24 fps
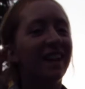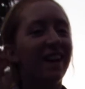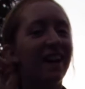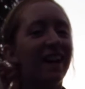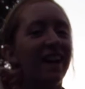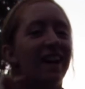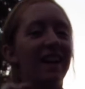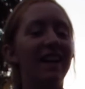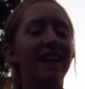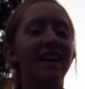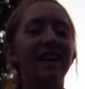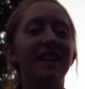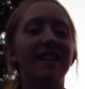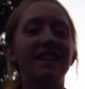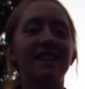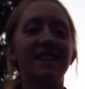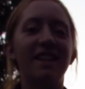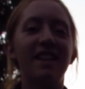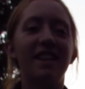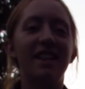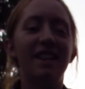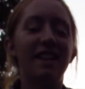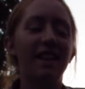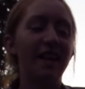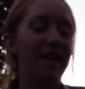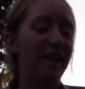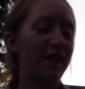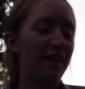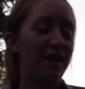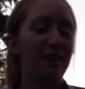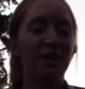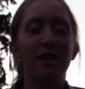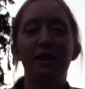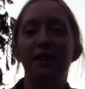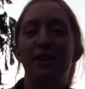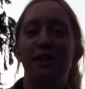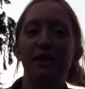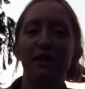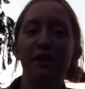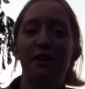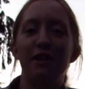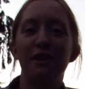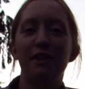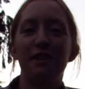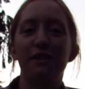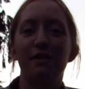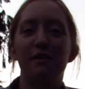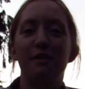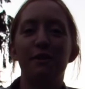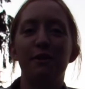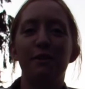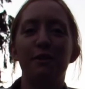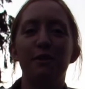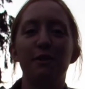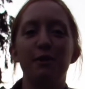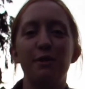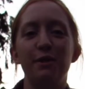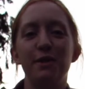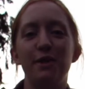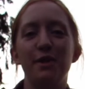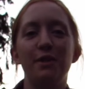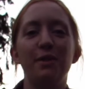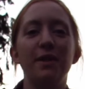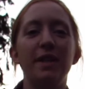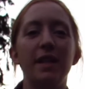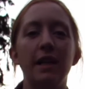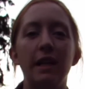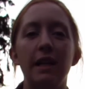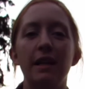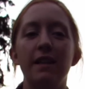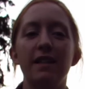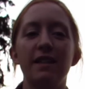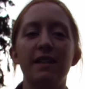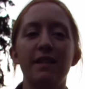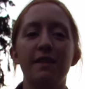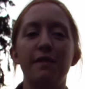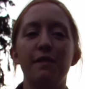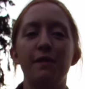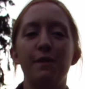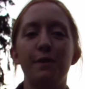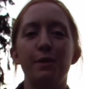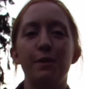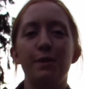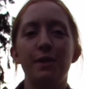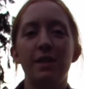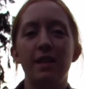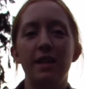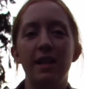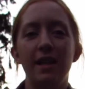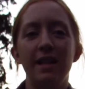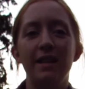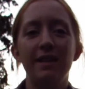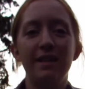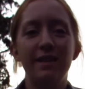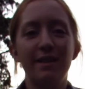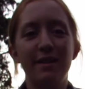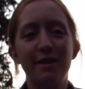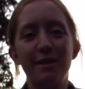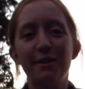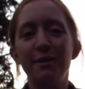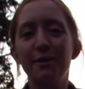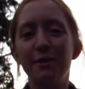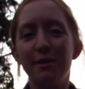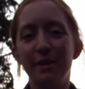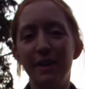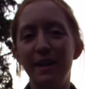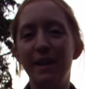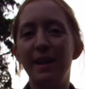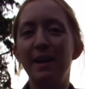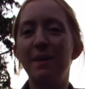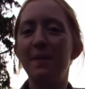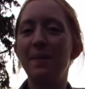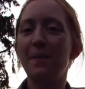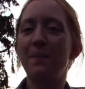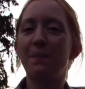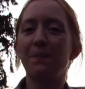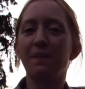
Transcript: and thank you for joining us for today's story.